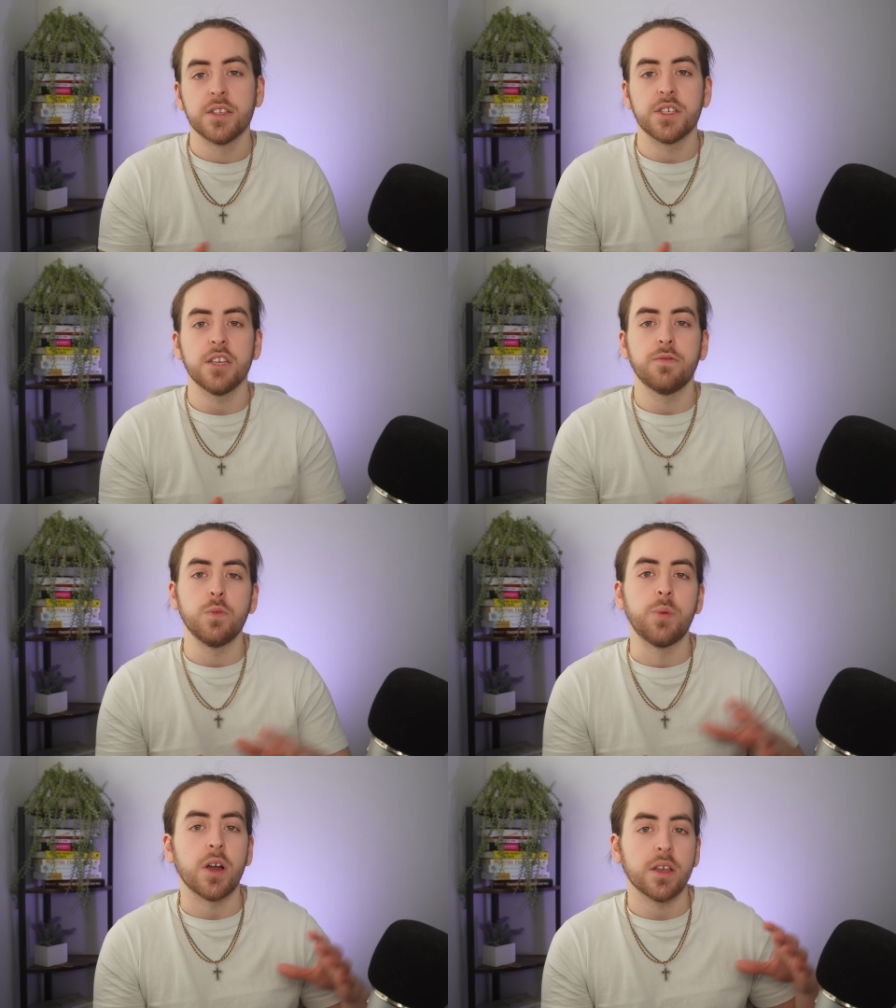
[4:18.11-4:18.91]
See, if
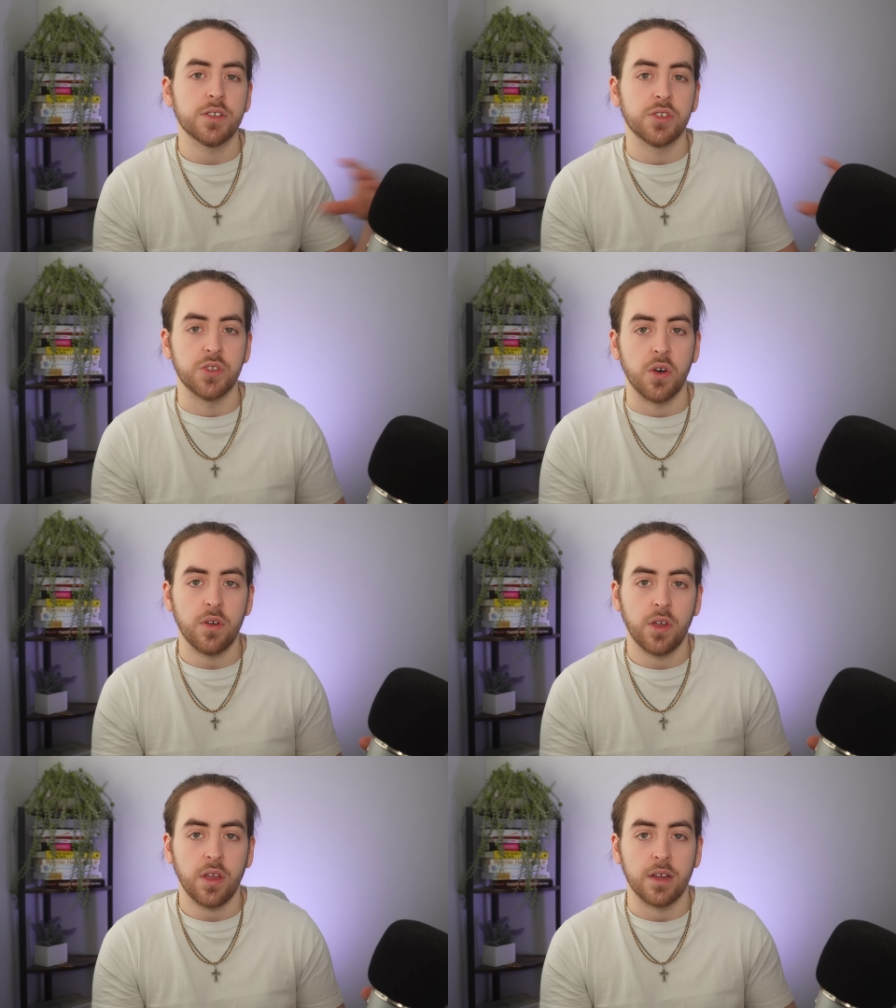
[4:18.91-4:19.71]
you buy a
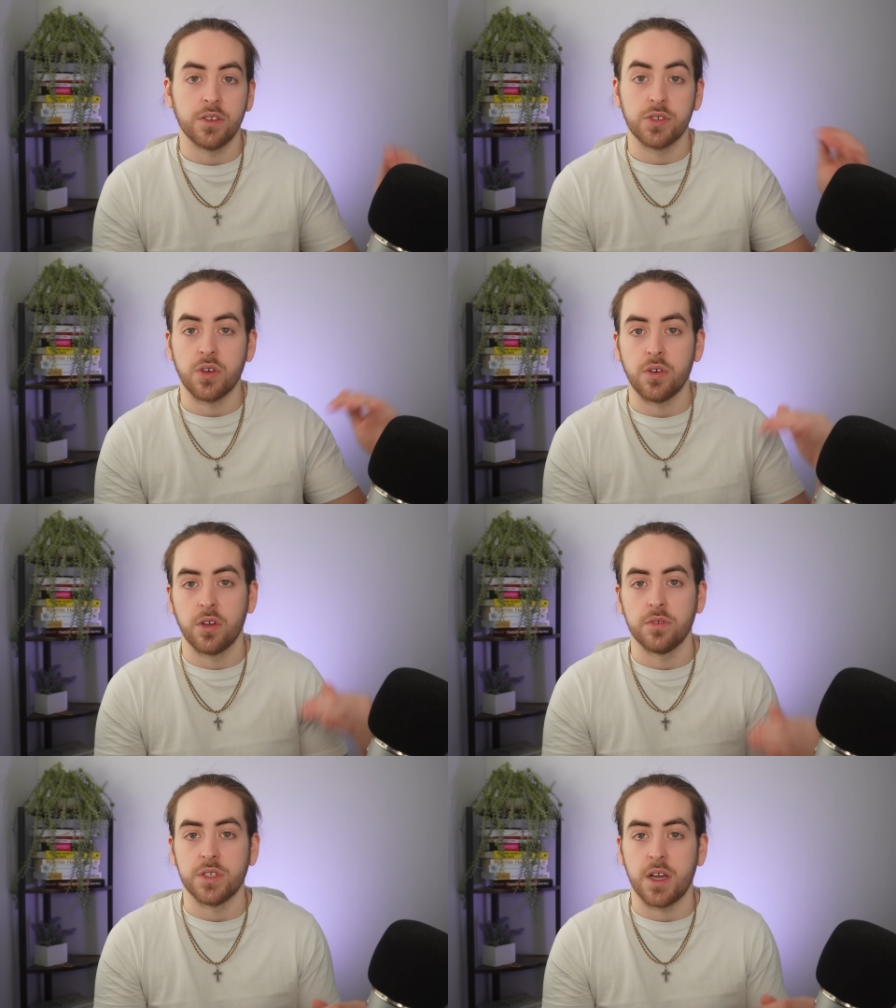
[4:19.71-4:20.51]
stock and the stock
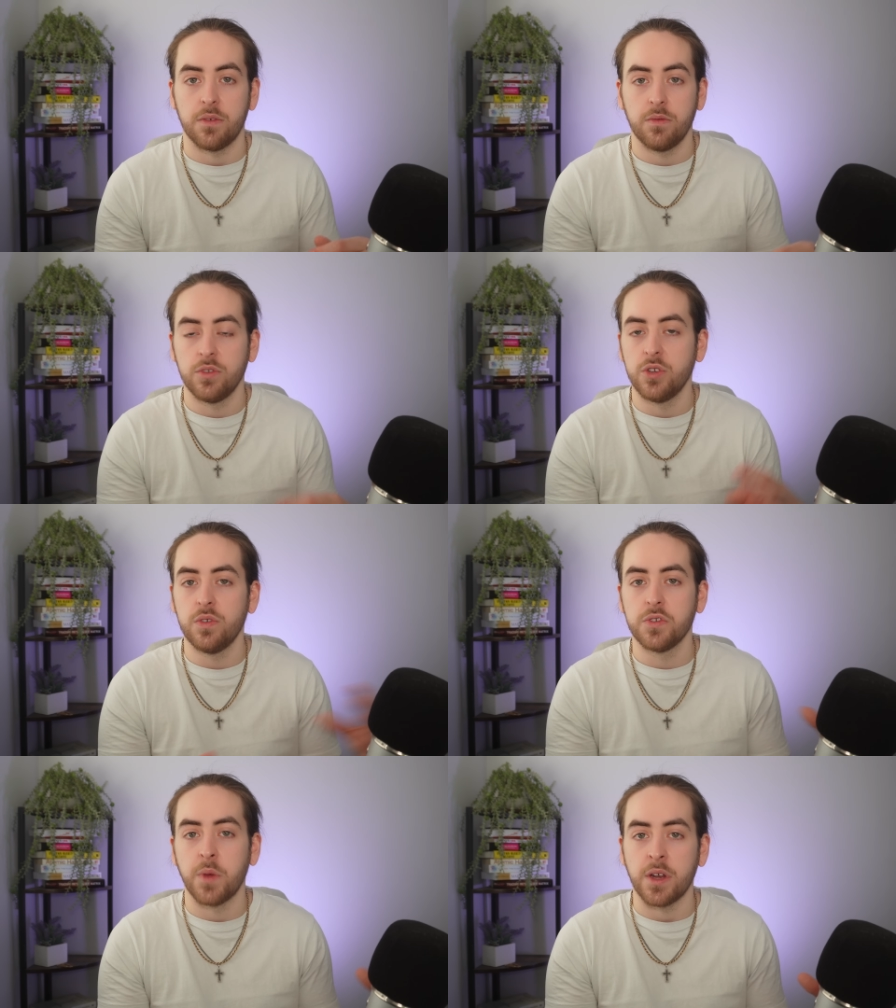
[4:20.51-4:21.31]
goes down, you
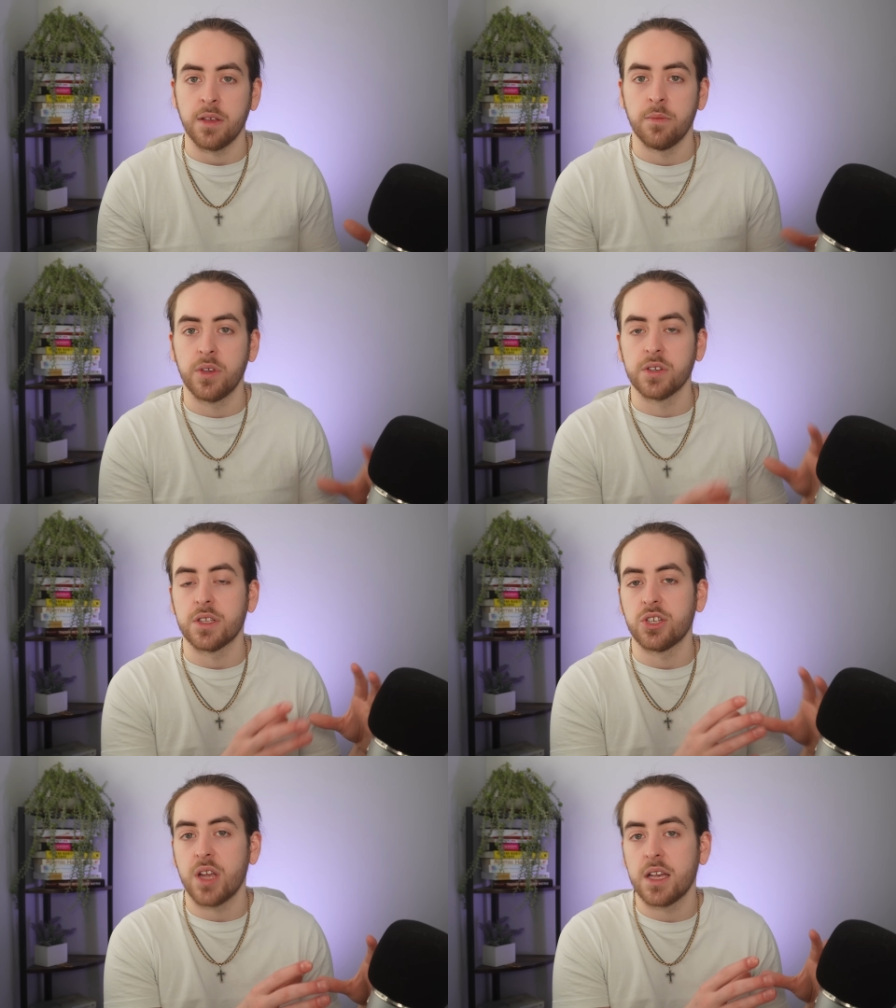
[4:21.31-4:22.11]
lose money because
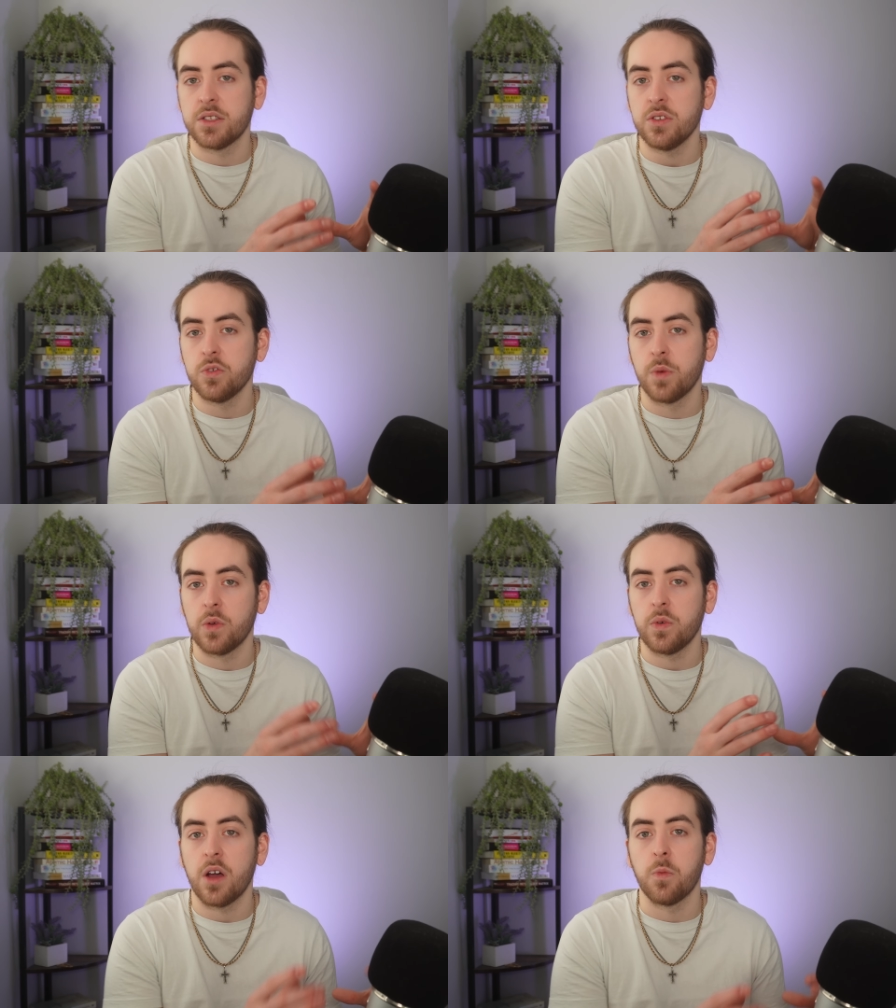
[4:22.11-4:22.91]
the shares that you
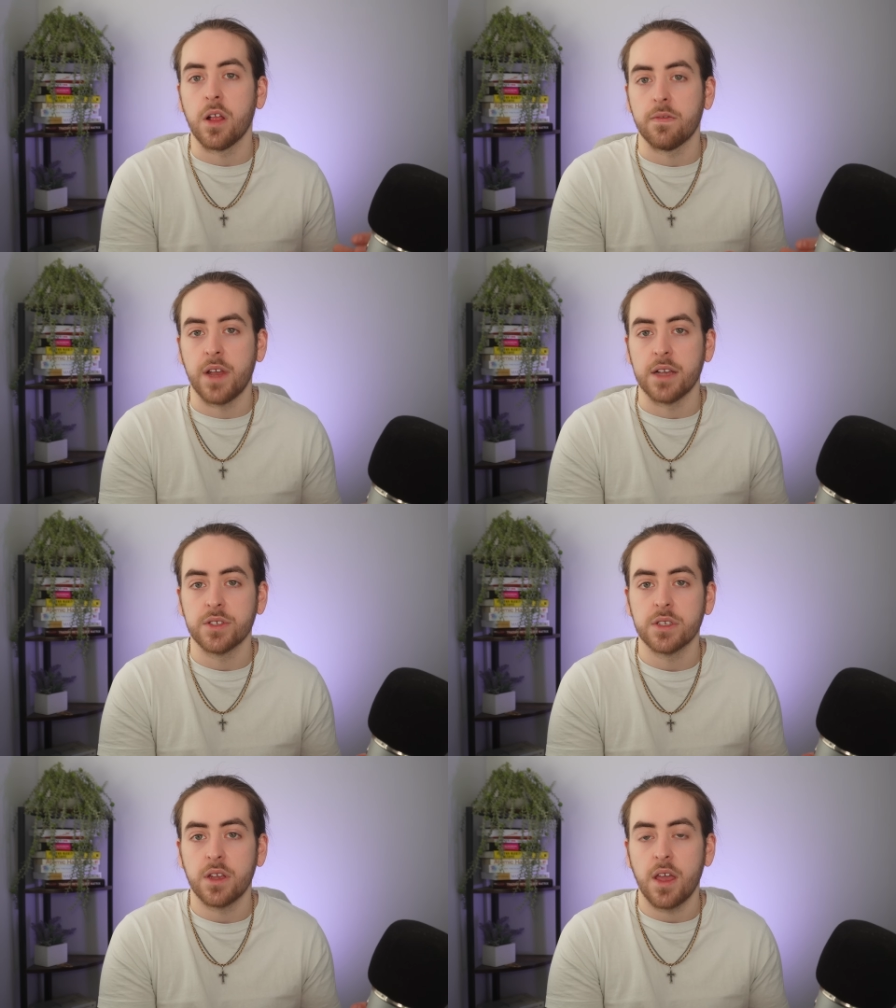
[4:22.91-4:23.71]
own are worth
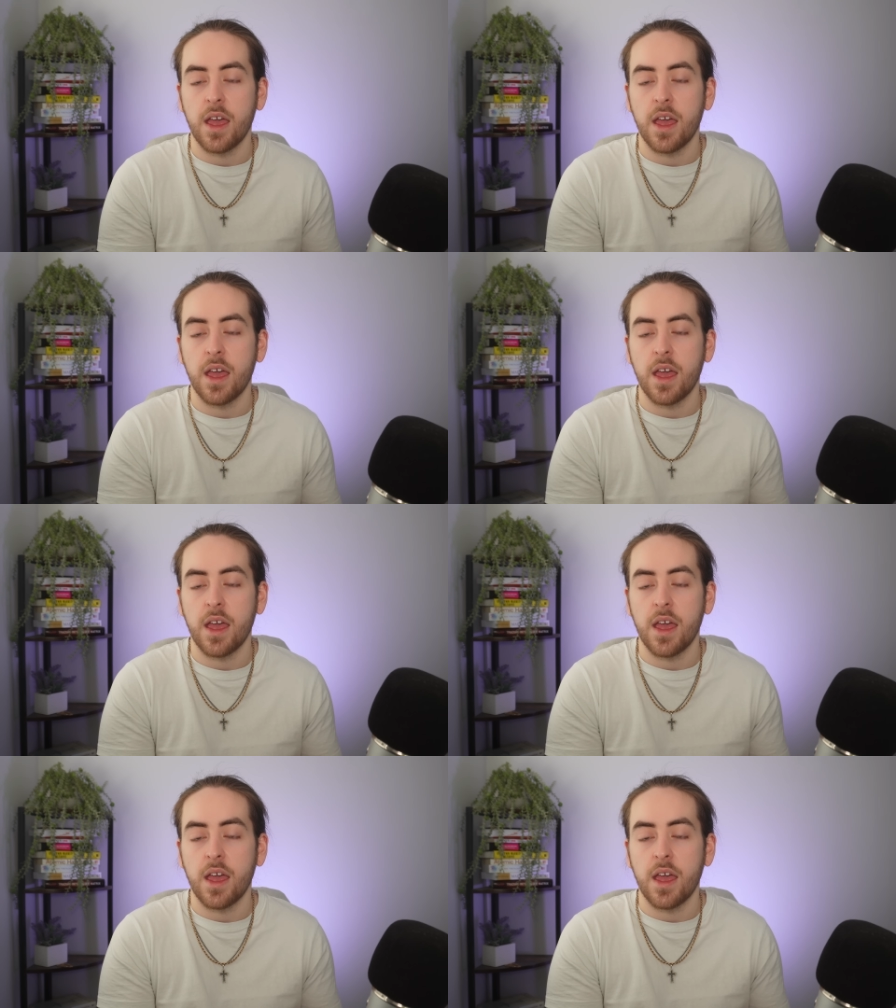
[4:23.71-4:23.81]
less.